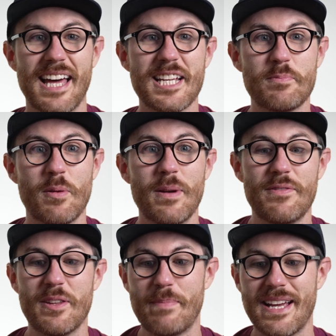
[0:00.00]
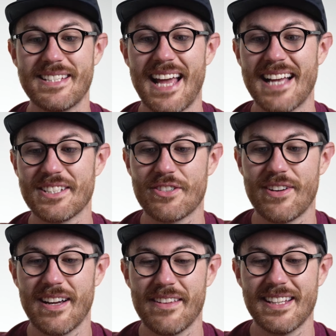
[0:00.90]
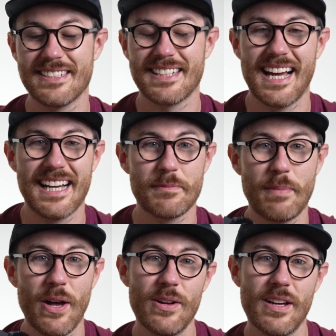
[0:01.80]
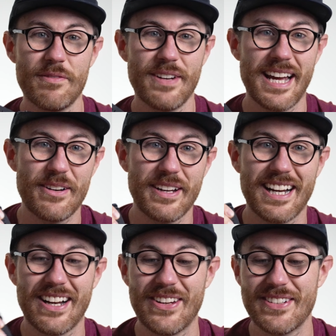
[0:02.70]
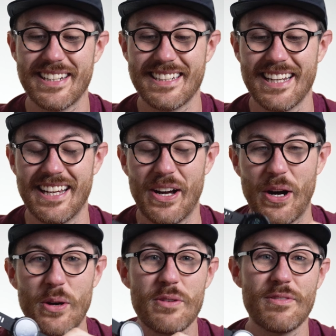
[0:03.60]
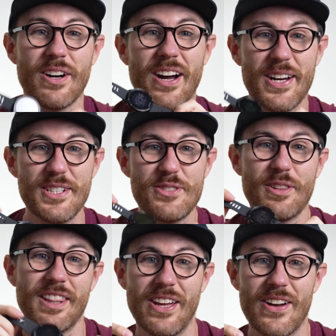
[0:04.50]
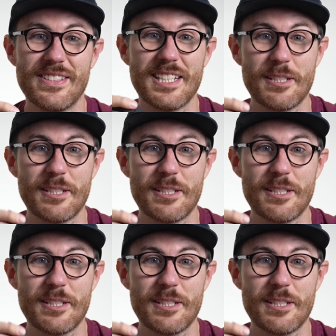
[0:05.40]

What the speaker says: And it's probably for the best that has a screen like this, as Polar have now included over 130